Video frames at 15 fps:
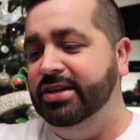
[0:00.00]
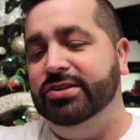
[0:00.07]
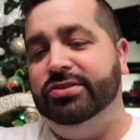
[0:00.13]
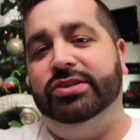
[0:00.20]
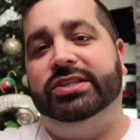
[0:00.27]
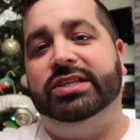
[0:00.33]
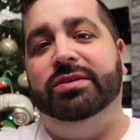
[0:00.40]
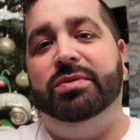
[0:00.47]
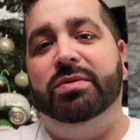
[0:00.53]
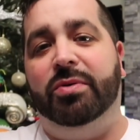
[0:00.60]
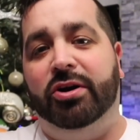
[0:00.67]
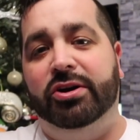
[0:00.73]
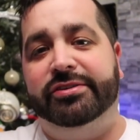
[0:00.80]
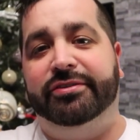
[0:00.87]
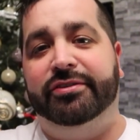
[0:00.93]
So it's going to be
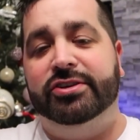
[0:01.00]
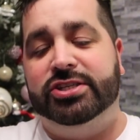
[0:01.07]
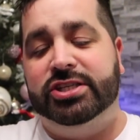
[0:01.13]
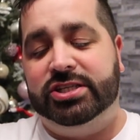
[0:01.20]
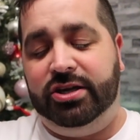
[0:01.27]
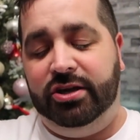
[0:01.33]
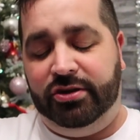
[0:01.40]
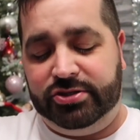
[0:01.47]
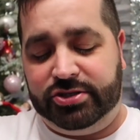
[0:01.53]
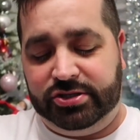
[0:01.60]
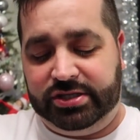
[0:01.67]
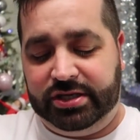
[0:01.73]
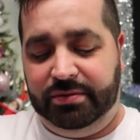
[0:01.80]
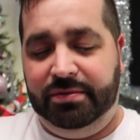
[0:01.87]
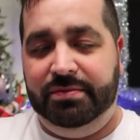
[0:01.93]
boys versus girls, so
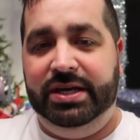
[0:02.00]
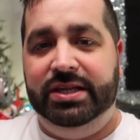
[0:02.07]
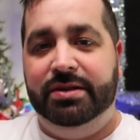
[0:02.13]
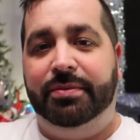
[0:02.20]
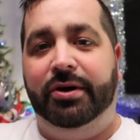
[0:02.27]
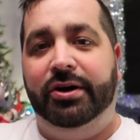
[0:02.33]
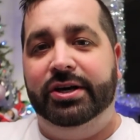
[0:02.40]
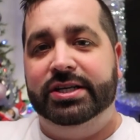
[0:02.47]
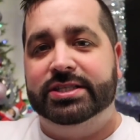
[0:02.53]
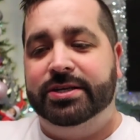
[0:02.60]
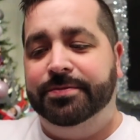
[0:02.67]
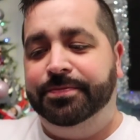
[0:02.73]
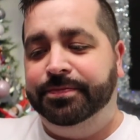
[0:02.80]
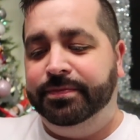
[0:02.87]
it's going to be me and the boys